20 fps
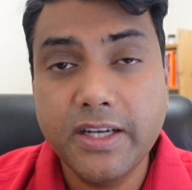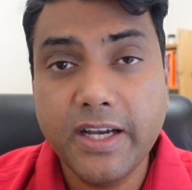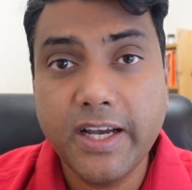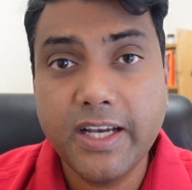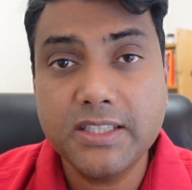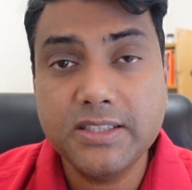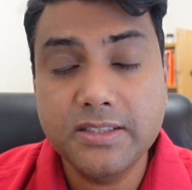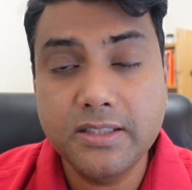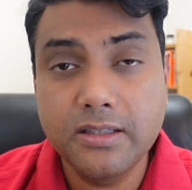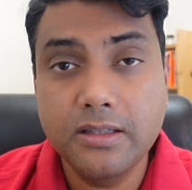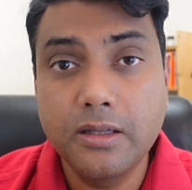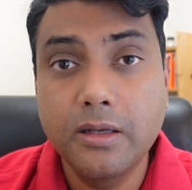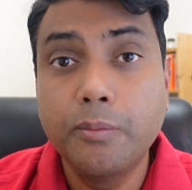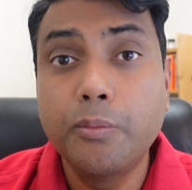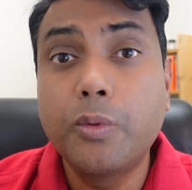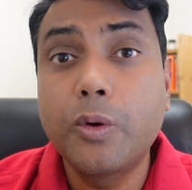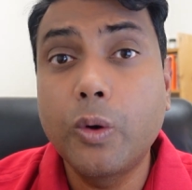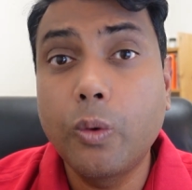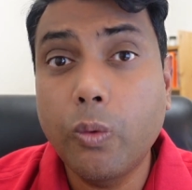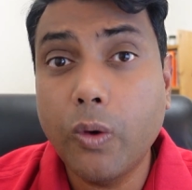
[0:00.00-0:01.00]
hassle,
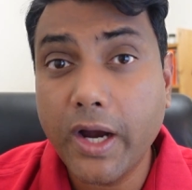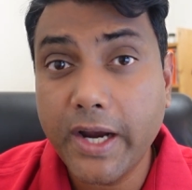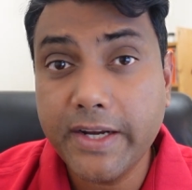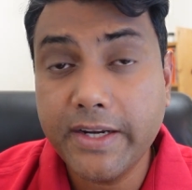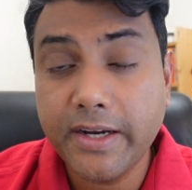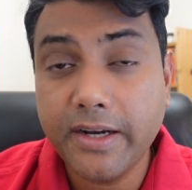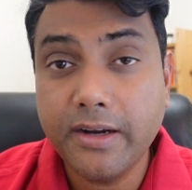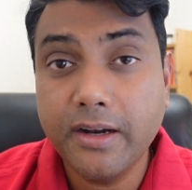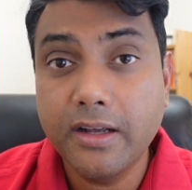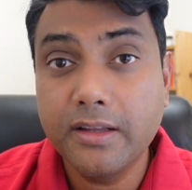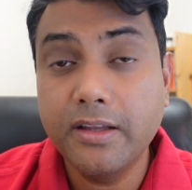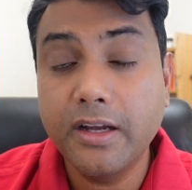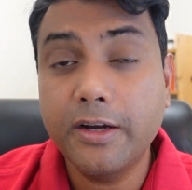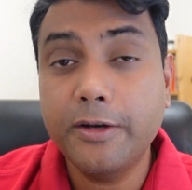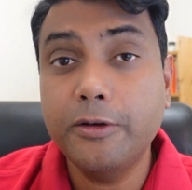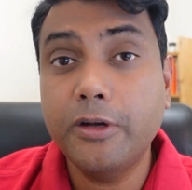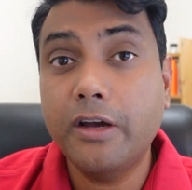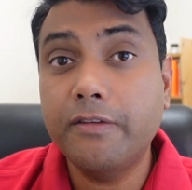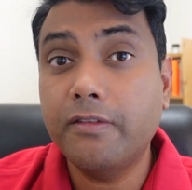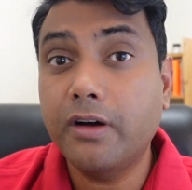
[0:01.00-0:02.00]
provided that
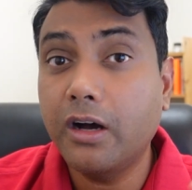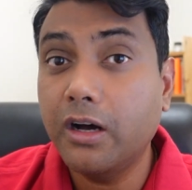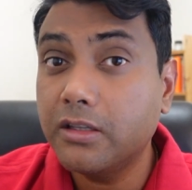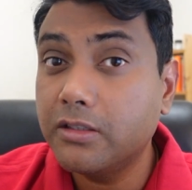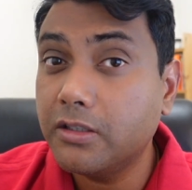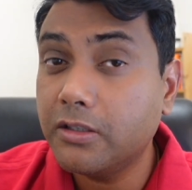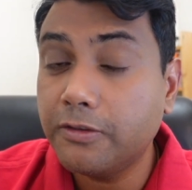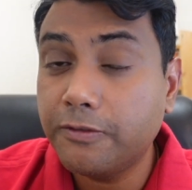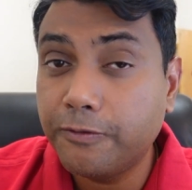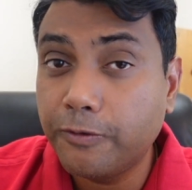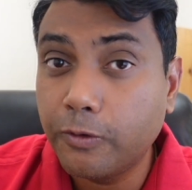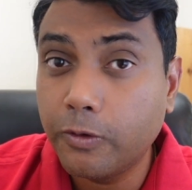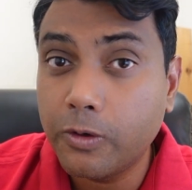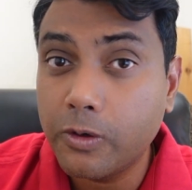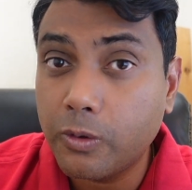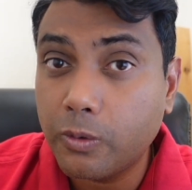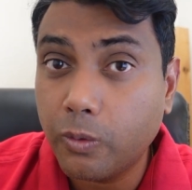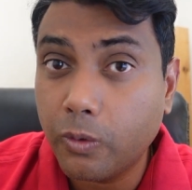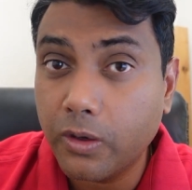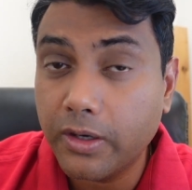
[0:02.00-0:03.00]
you have other
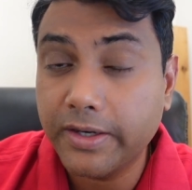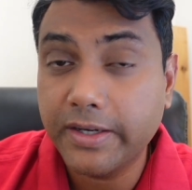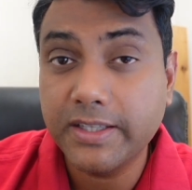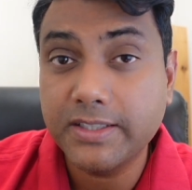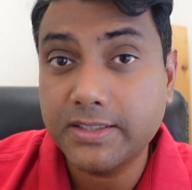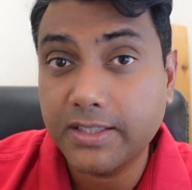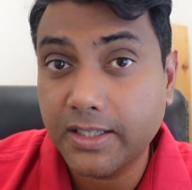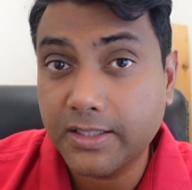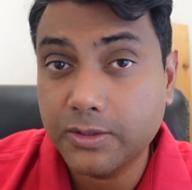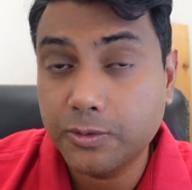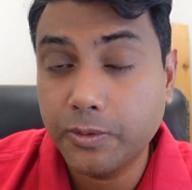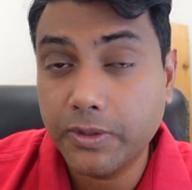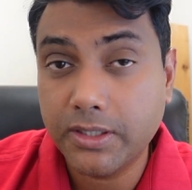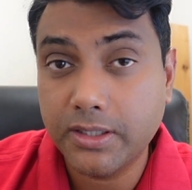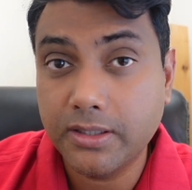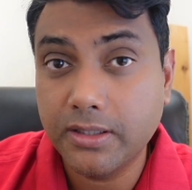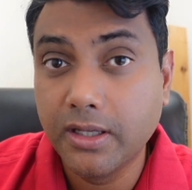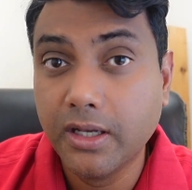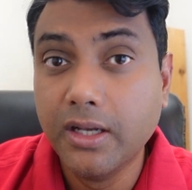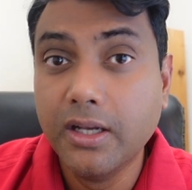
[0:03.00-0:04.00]
four qualities as
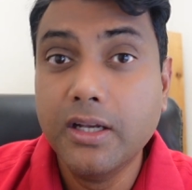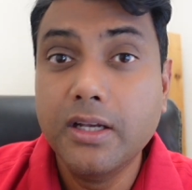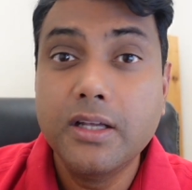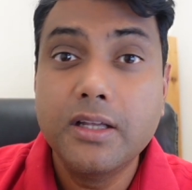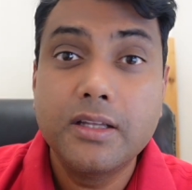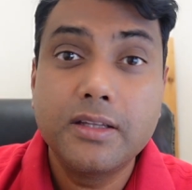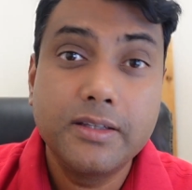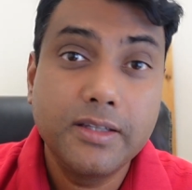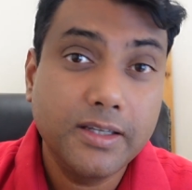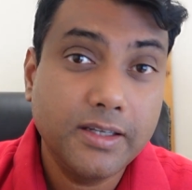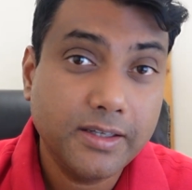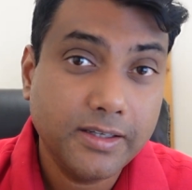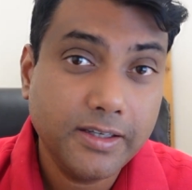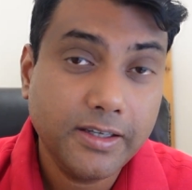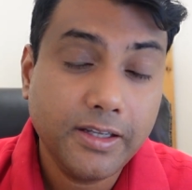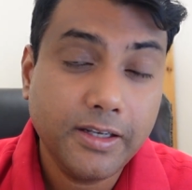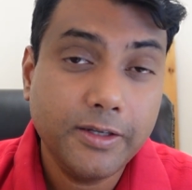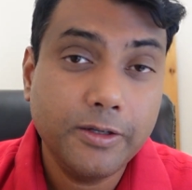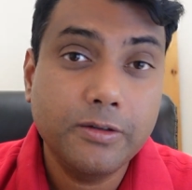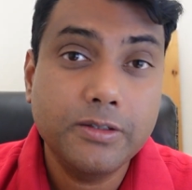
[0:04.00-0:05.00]
well, then
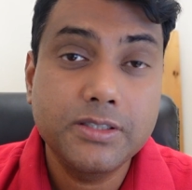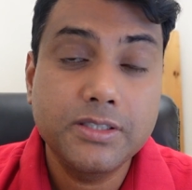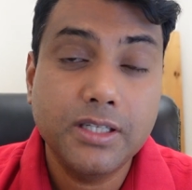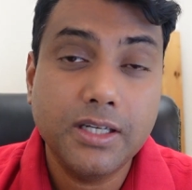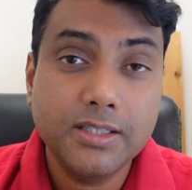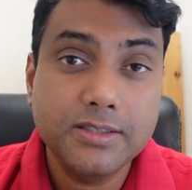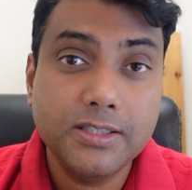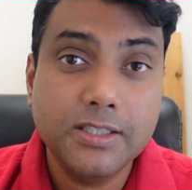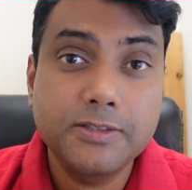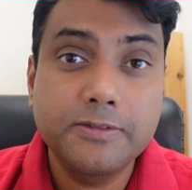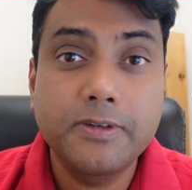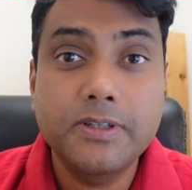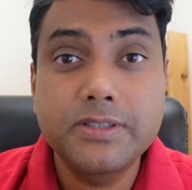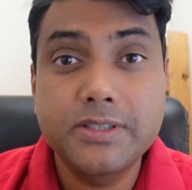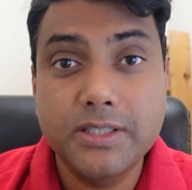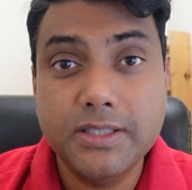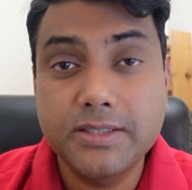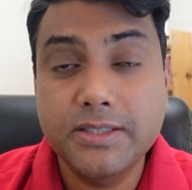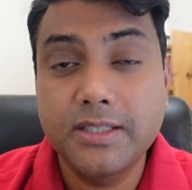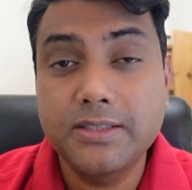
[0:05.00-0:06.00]
again, your chances for
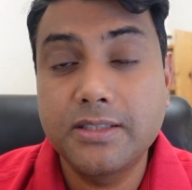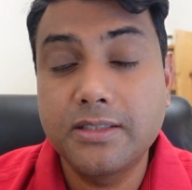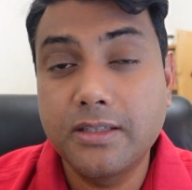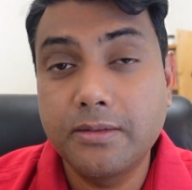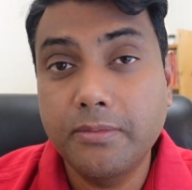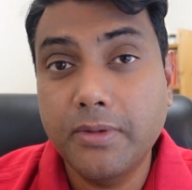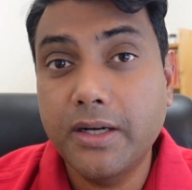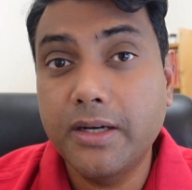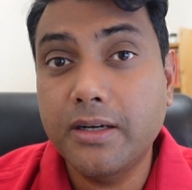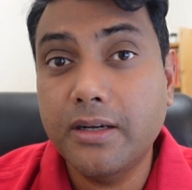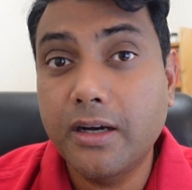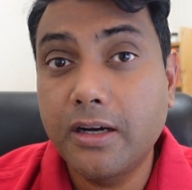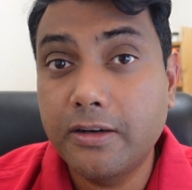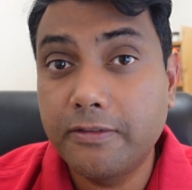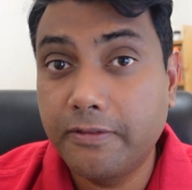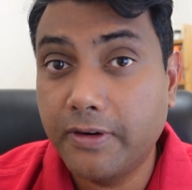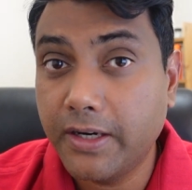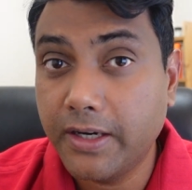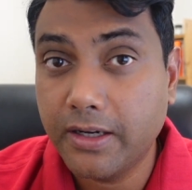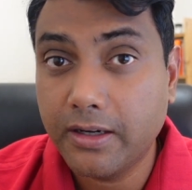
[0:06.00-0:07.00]
success in America are
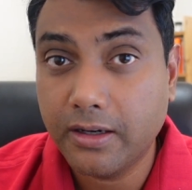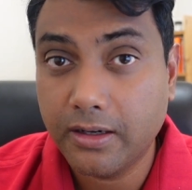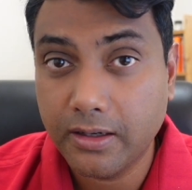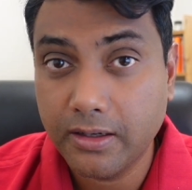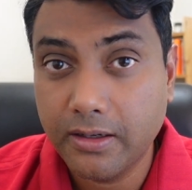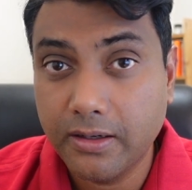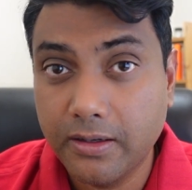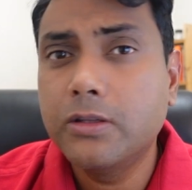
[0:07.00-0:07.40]
very high.